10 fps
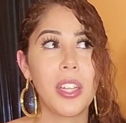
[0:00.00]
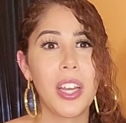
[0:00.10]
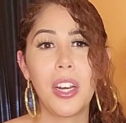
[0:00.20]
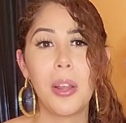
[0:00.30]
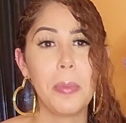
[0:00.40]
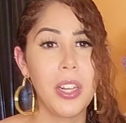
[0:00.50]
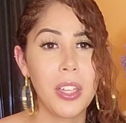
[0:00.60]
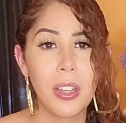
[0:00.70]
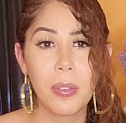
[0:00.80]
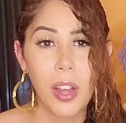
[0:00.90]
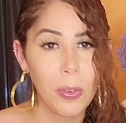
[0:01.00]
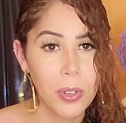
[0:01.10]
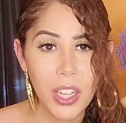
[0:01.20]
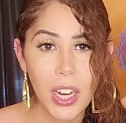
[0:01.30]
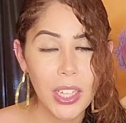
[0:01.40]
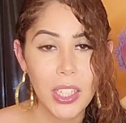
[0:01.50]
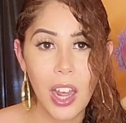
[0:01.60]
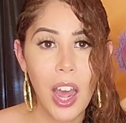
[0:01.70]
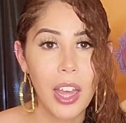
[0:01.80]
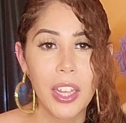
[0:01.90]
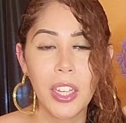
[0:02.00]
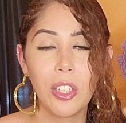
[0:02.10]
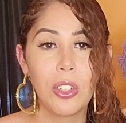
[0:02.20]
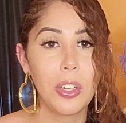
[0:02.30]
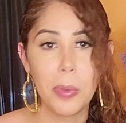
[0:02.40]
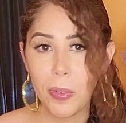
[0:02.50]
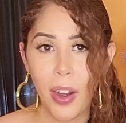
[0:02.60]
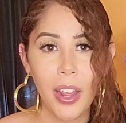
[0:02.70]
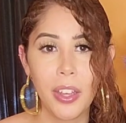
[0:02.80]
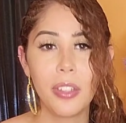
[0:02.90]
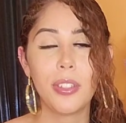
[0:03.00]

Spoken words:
like, I ended up meeting a really nice guy and he treated me right.